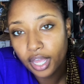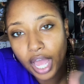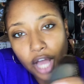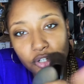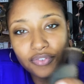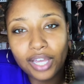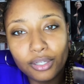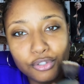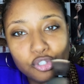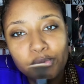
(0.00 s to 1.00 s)
I don't know if y'all know
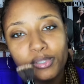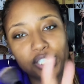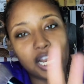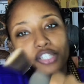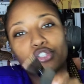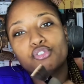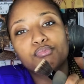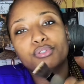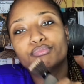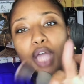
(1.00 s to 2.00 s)
Super, but shout out to
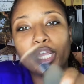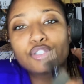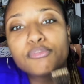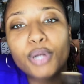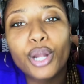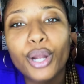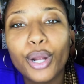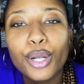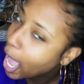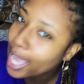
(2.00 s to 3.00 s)
Super. Hey, Super
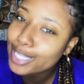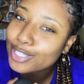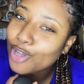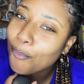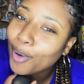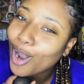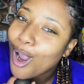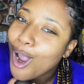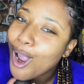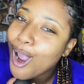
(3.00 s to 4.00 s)
girl. Hey, Super
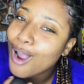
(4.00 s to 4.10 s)
girl.